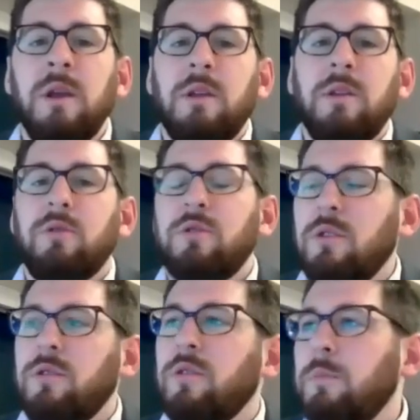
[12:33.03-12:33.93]
During
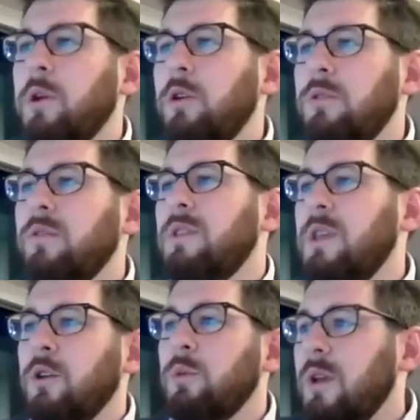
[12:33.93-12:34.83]
certain periods of the
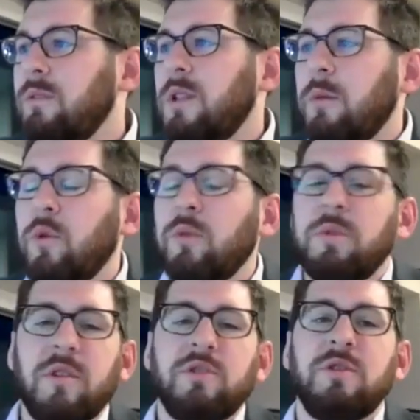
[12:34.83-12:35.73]
year, we have a lot more
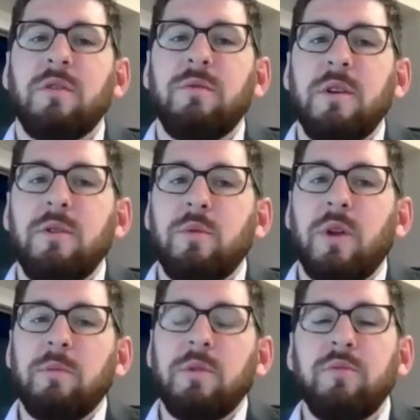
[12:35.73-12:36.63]
positions filled. We're
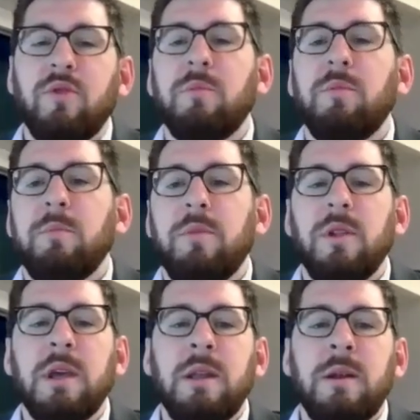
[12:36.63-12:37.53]
able to bring people
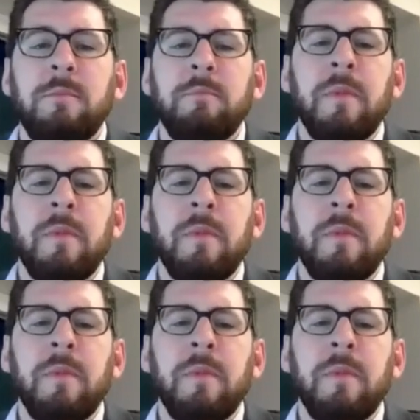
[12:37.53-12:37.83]
in.